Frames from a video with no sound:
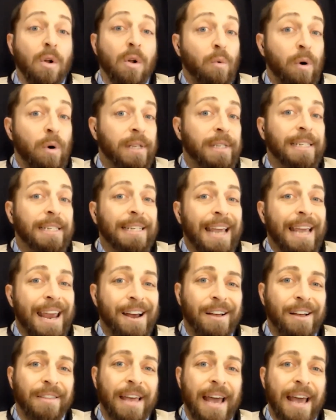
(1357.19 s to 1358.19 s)
What
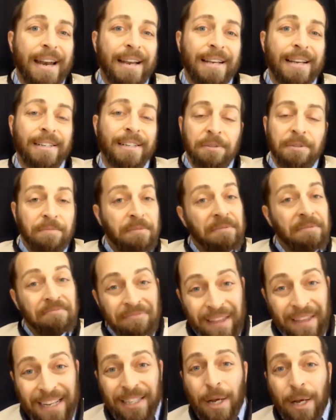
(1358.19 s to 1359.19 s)
scale that is,
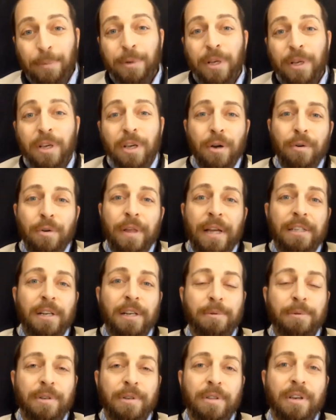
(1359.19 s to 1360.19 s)
that's up to you. That's
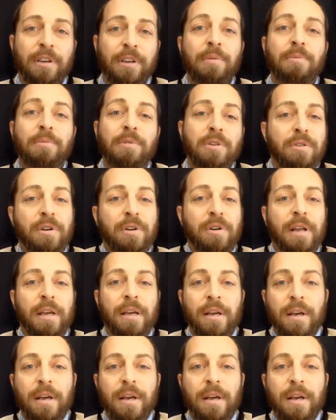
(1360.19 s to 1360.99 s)
up to the community.